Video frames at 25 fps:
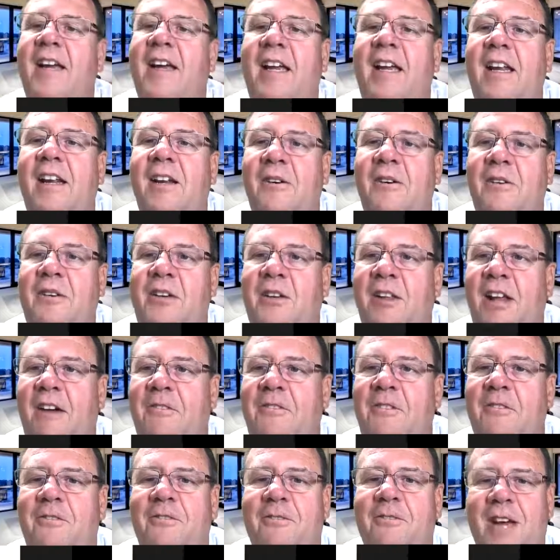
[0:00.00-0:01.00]
you'll
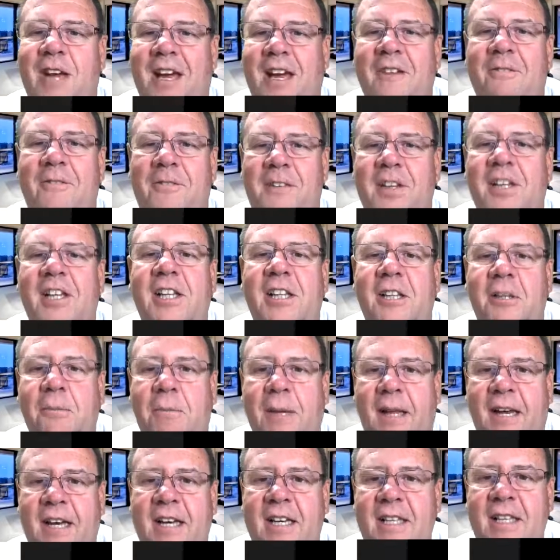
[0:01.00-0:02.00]
have to kind of fill in the
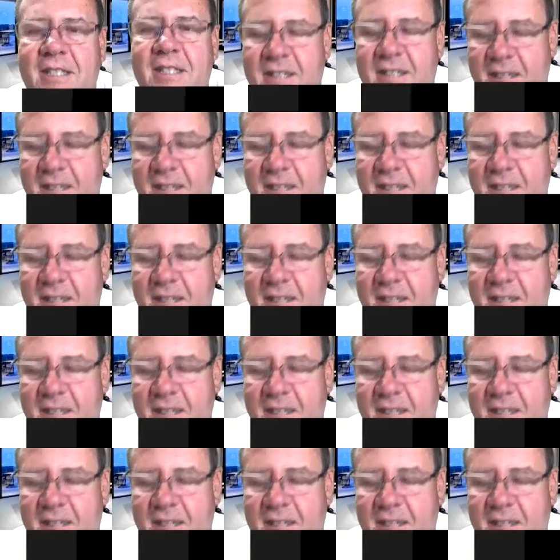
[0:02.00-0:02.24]
blanks